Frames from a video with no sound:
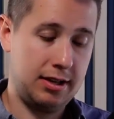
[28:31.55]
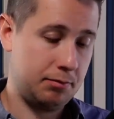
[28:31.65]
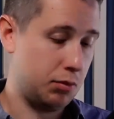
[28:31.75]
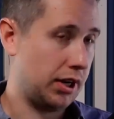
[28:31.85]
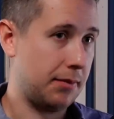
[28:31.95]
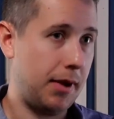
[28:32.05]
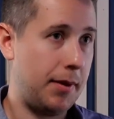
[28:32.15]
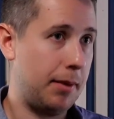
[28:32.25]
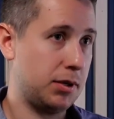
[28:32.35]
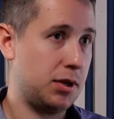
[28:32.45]
bringing my
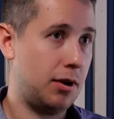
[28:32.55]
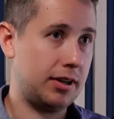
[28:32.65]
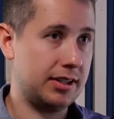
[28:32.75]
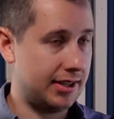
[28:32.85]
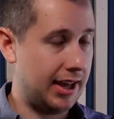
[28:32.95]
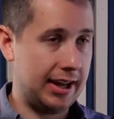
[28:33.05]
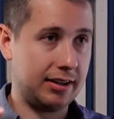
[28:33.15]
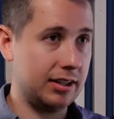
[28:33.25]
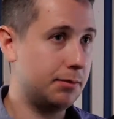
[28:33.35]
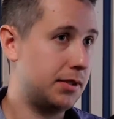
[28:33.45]
paper targets, they had
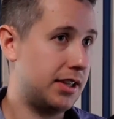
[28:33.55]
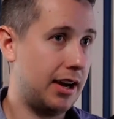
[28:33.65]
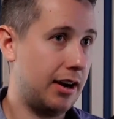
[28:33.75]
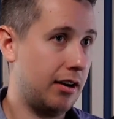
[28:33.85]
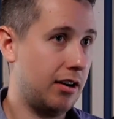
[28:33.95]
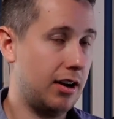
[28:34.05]
clips there.